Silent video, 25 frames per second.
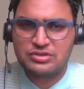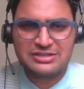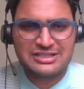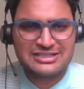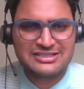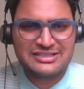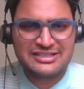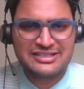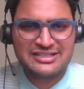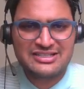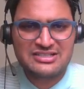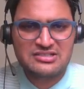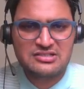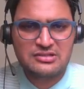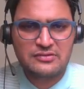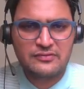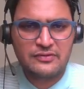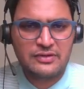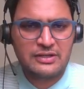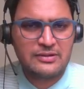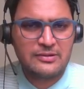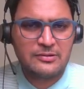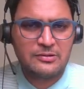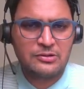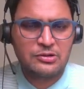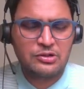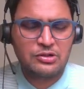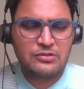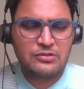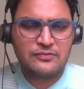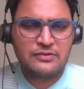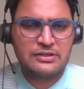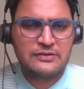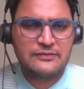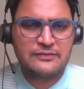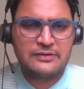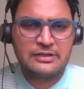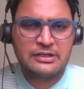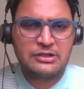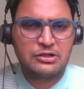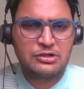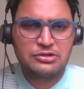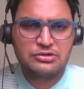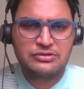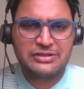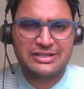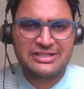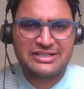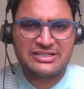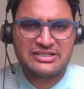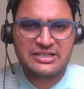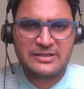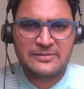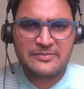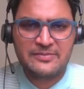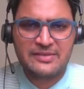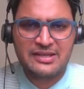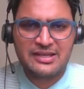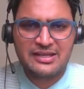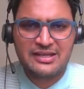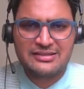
Nothing is, we will not do anything.